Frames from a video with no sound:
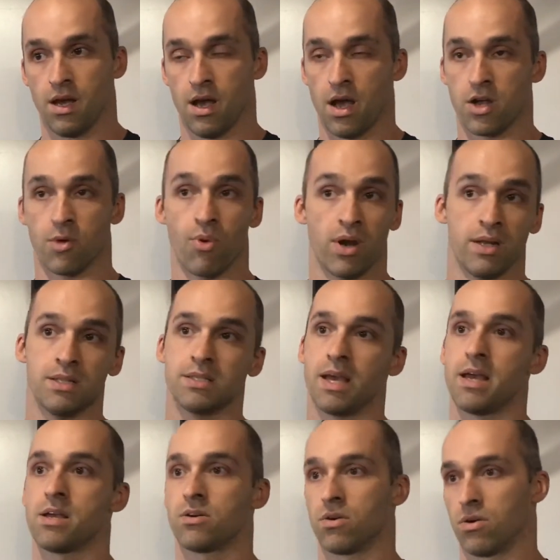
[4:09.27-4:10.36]
your bread
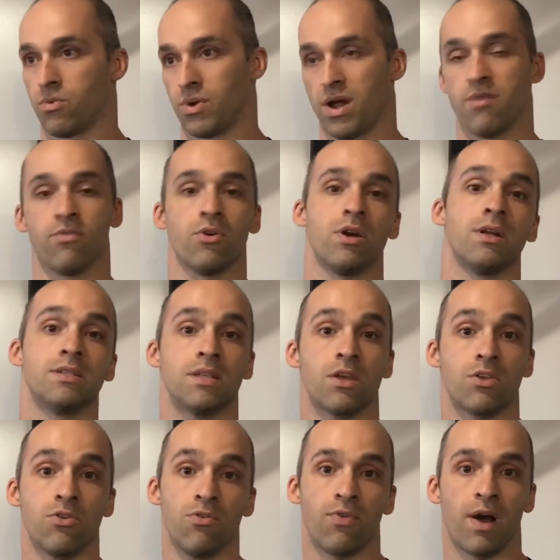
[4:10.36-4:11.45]
intake or whatever it is
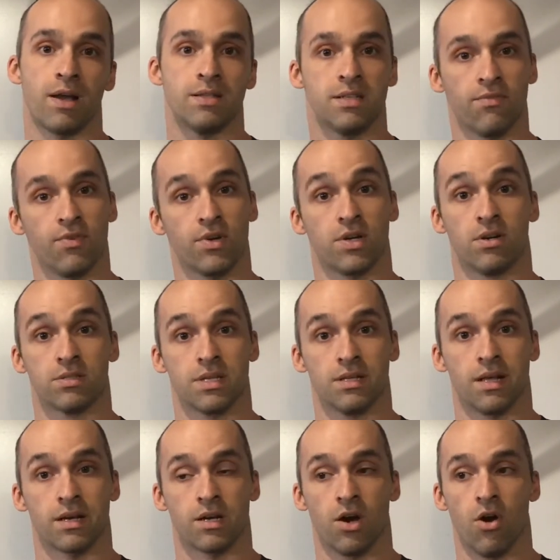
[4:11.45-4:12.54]
that you find difficult to
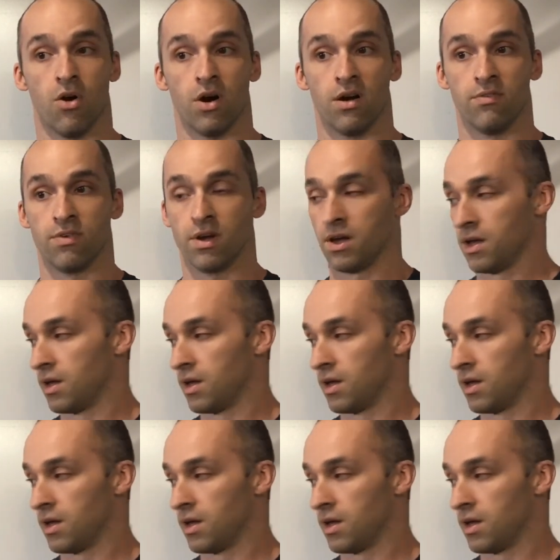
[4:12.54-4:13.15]
let go of.